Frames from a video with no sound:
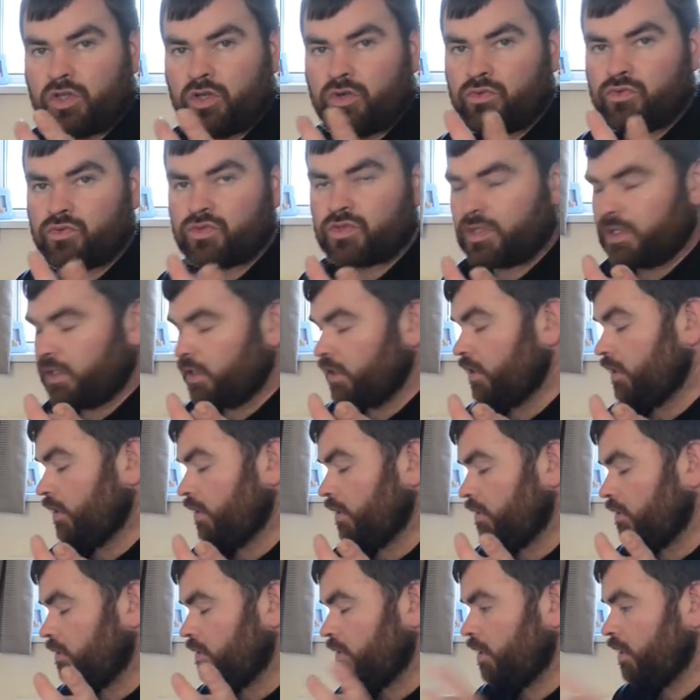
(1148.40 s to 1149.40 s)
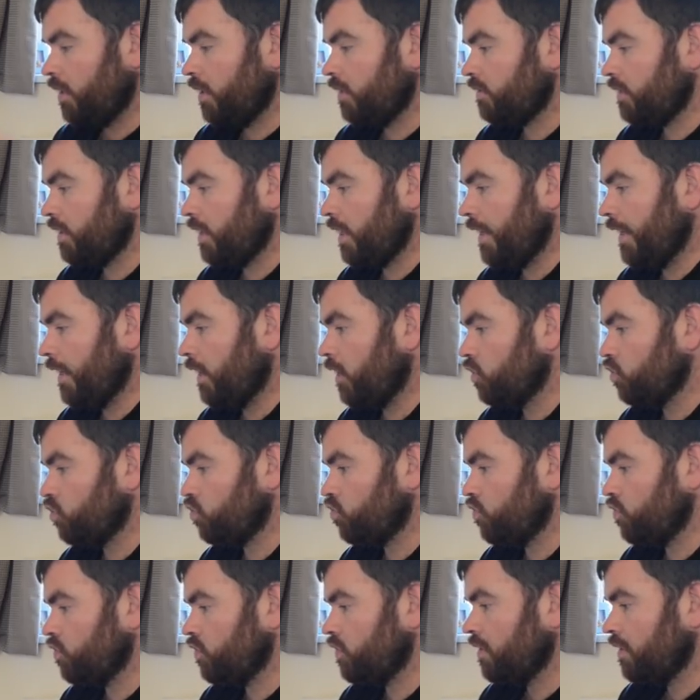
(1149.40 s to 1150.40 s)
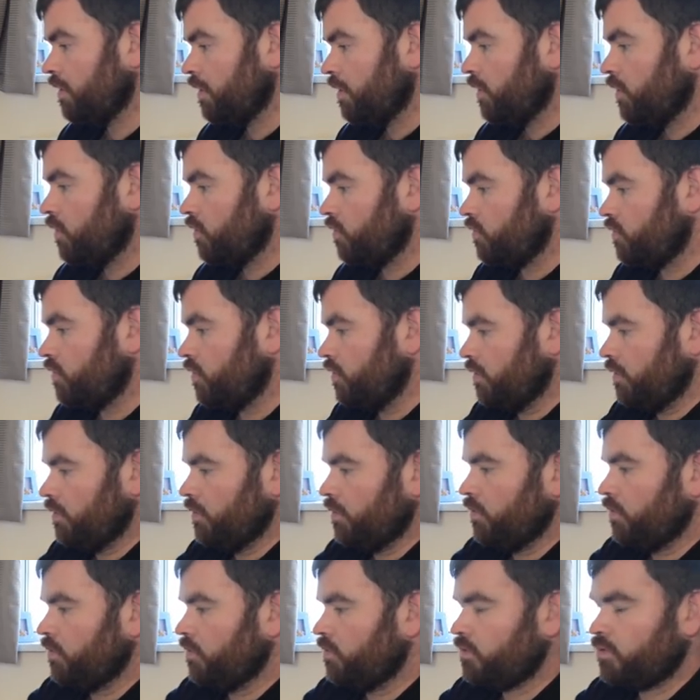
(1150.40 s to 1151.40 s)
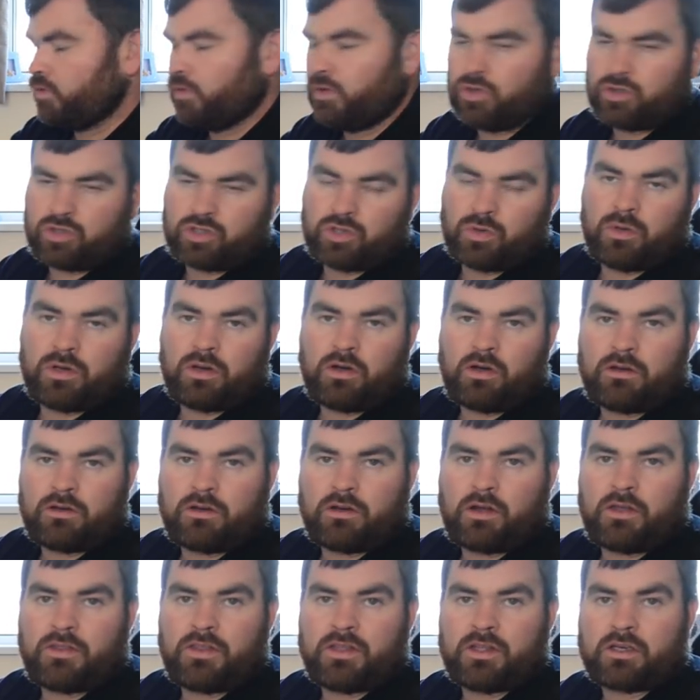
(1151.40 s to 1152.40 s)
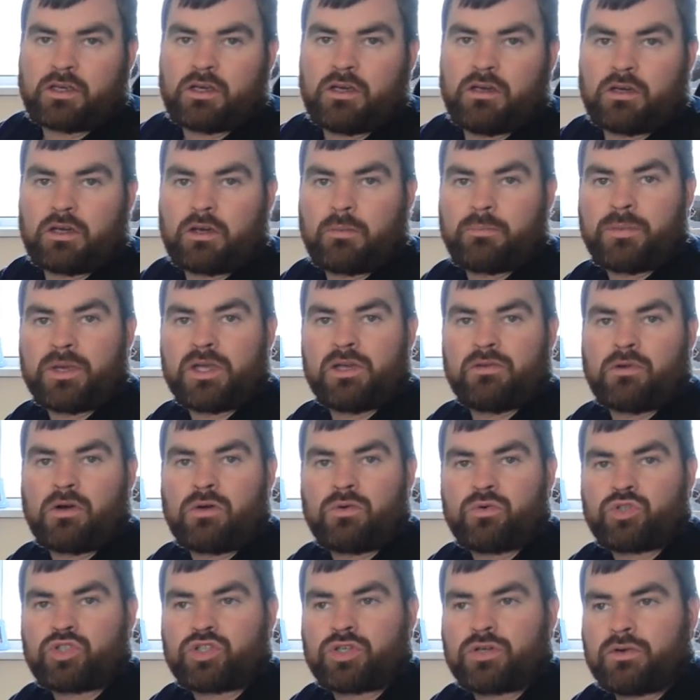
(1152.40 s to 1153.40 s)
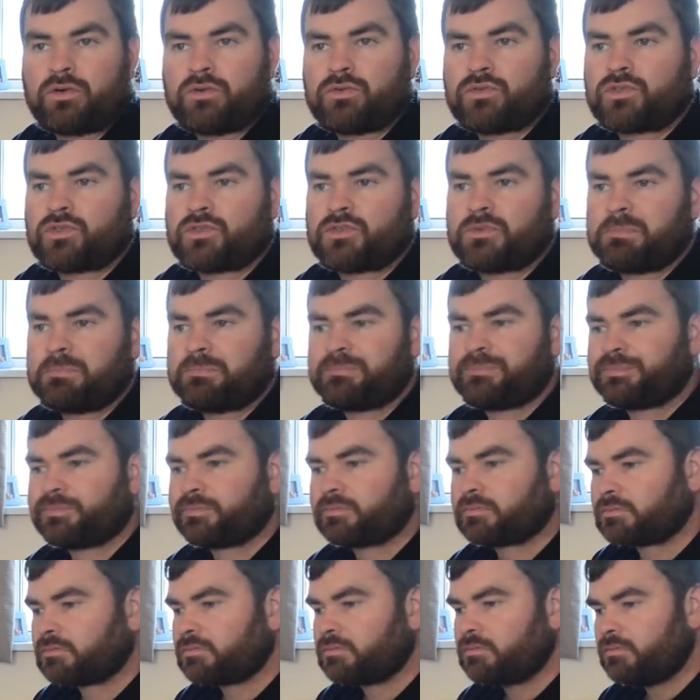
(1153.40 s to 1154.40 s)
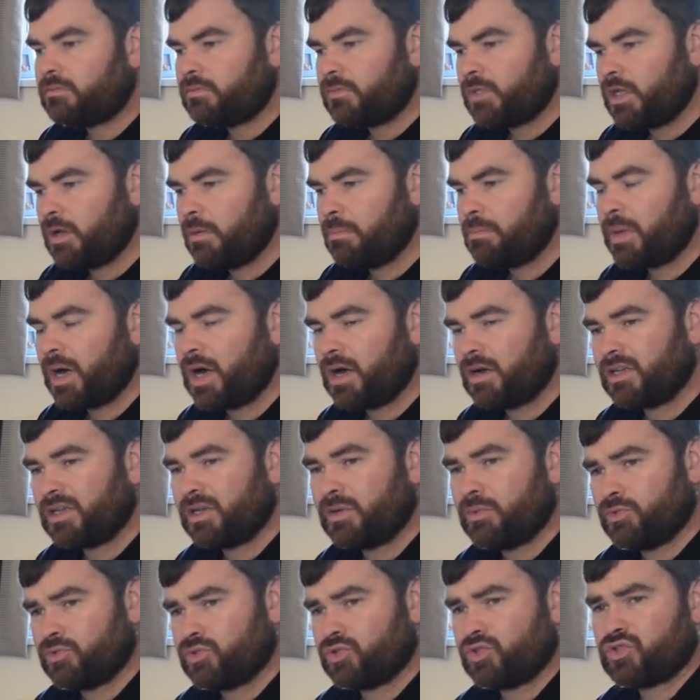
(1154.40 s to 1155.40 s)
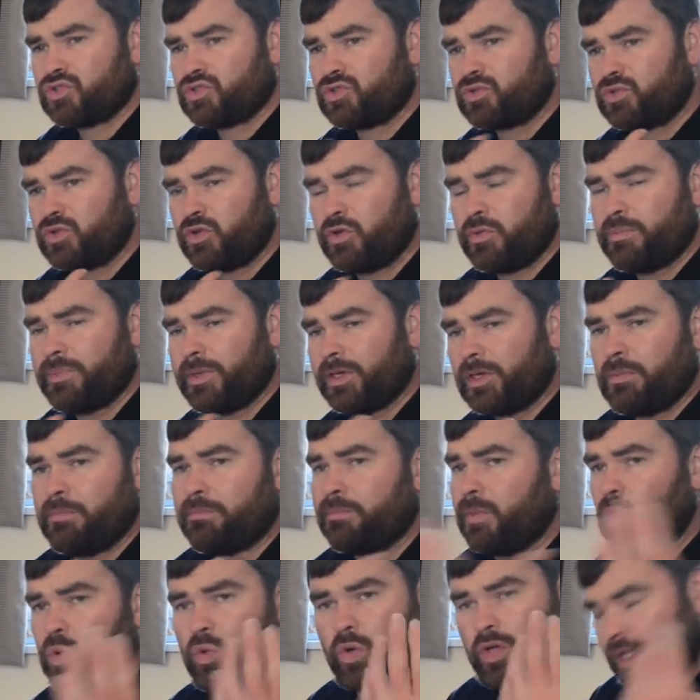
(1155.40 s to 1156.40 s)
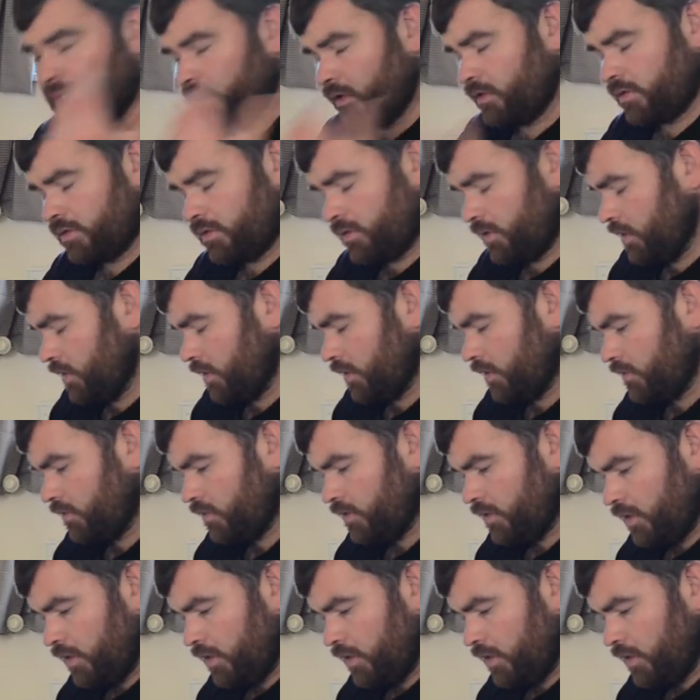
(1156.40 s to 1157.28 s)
use the uh, D800 to do a lot of like the kind of b-roll shots but it was just too big and bulky you know